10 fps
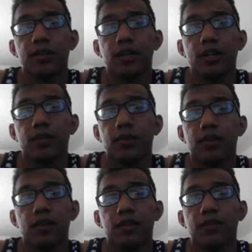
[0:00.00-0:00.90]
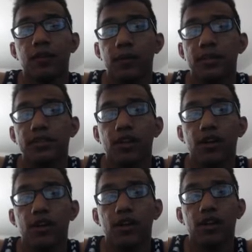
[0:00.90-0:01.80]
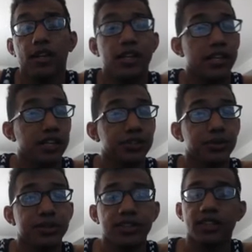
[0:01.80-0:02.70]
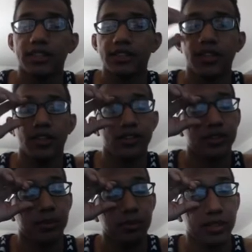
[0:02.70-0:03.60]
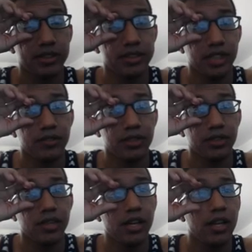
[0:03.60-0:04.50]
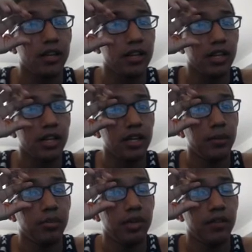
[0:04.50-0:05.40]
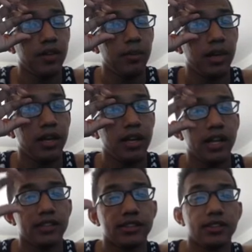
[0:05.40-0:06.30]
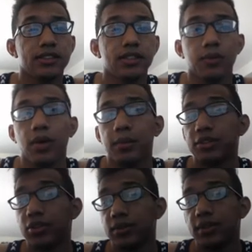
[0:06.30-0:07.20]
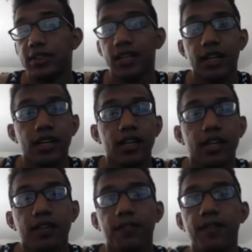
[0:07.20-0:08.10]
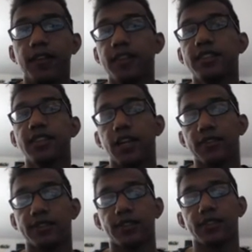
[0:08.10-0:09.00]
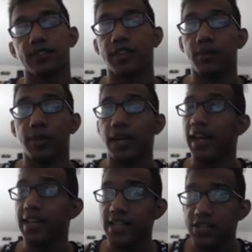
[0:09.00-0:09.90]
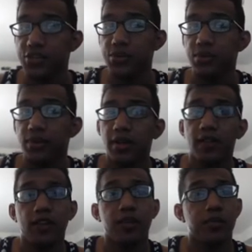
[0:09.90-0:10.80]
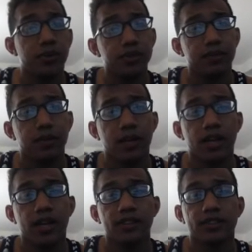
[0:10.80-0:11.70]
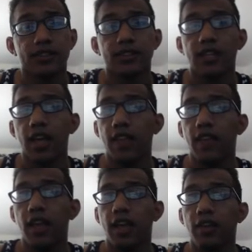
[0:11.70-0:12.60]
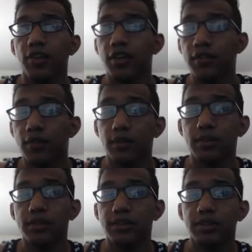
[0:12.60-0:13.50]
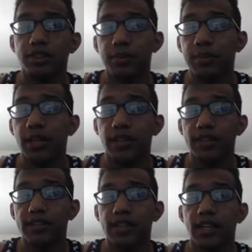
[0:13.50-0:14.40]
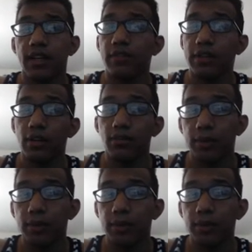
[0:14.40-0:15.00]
with focus on the deck choice and the tech cards that we played inside of it, the pre-event meta analysis and why we chose the deck, the feelings and results of day 1 and day 2, the post-event meta analysis, and then looking forward to GP Atlanta and Bengal 3.